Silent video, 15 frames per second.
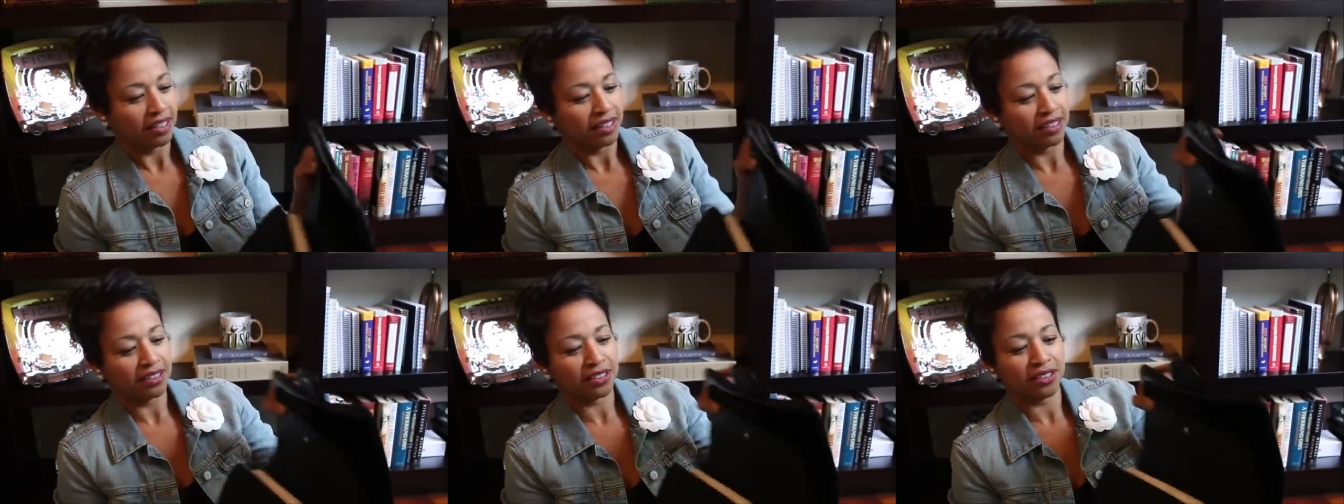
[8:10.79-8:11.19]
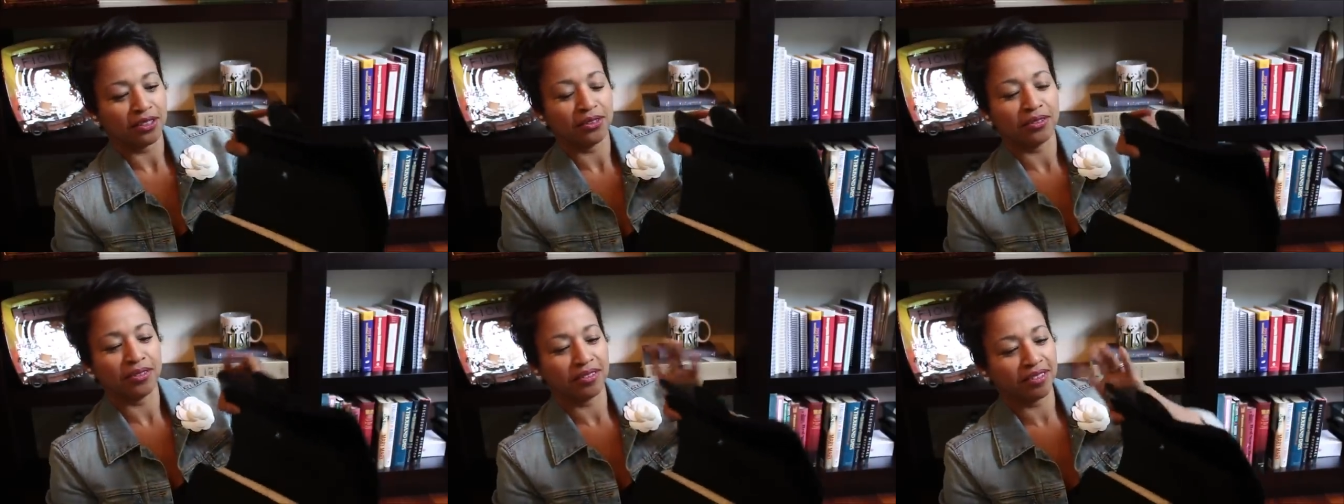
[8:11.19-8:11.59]
And
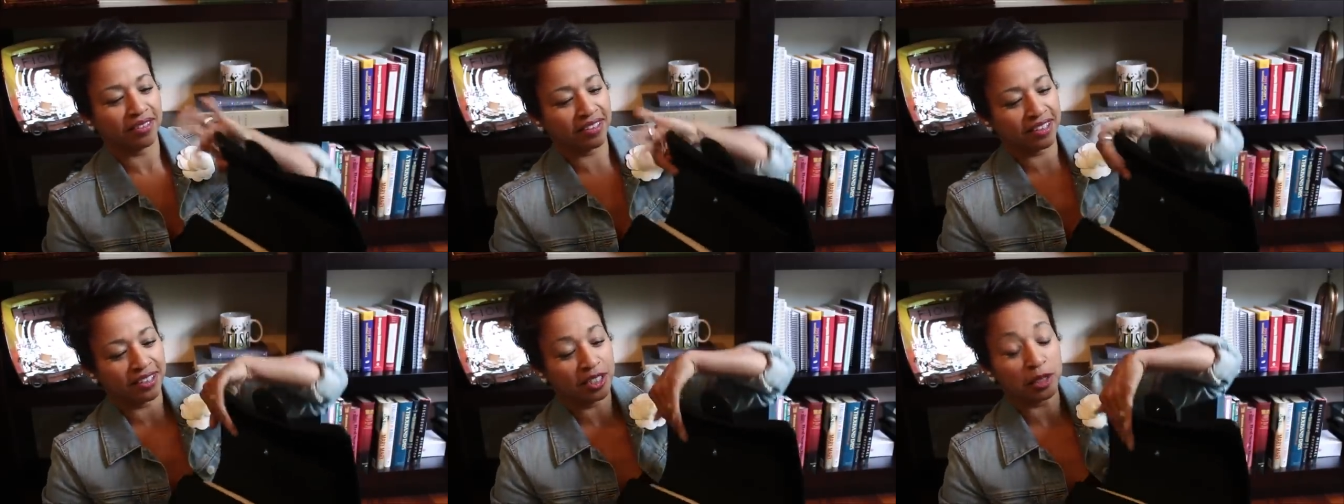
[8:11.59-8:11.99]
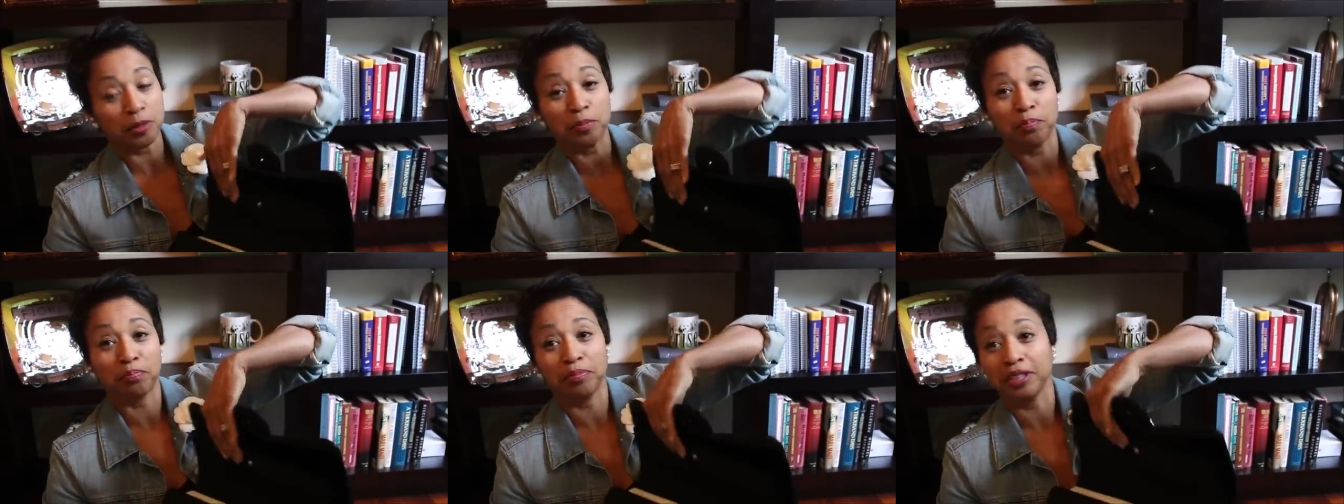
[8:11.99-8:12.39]
so
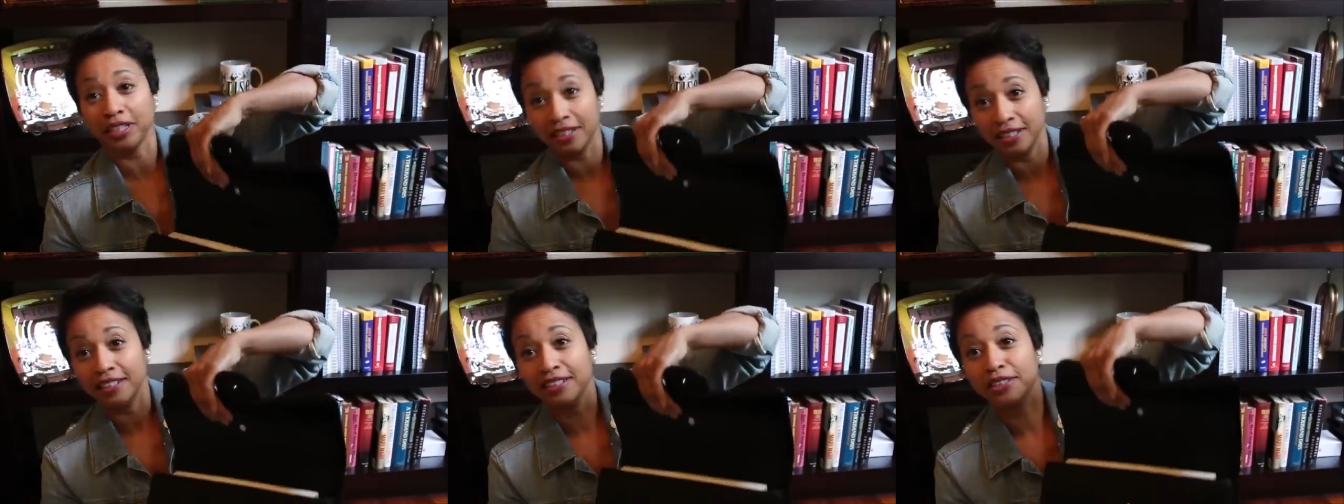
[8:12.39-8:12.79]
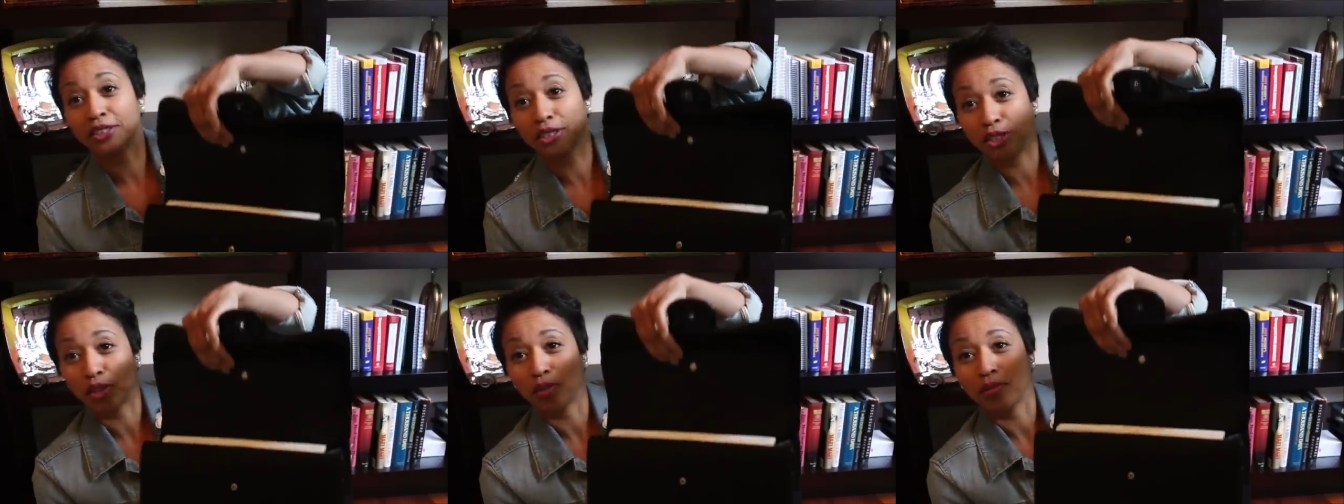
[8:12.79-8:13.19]
it's it
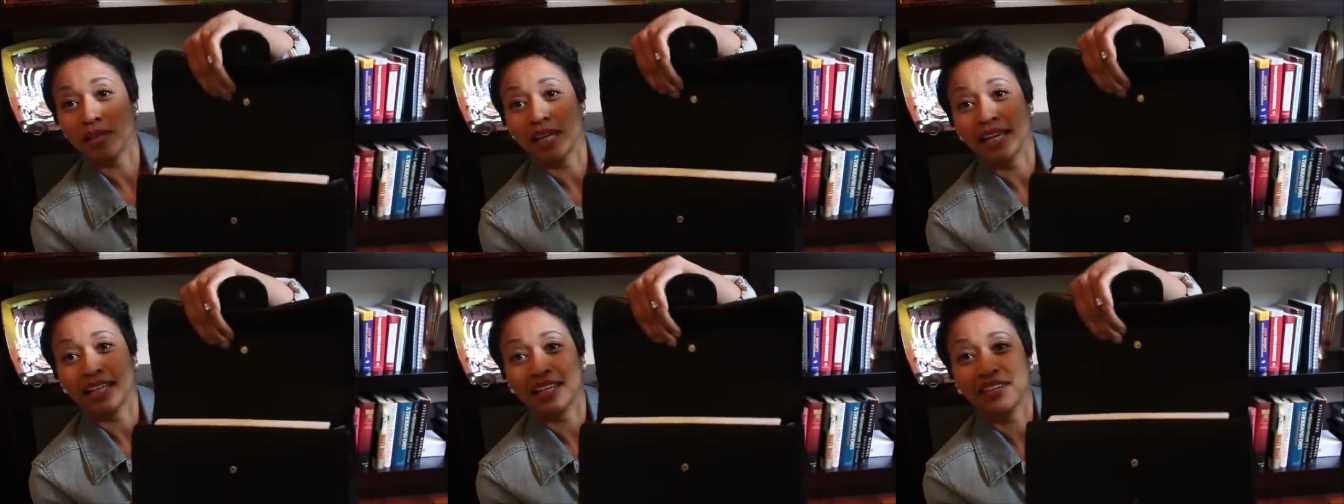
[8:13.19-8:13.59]
is so black.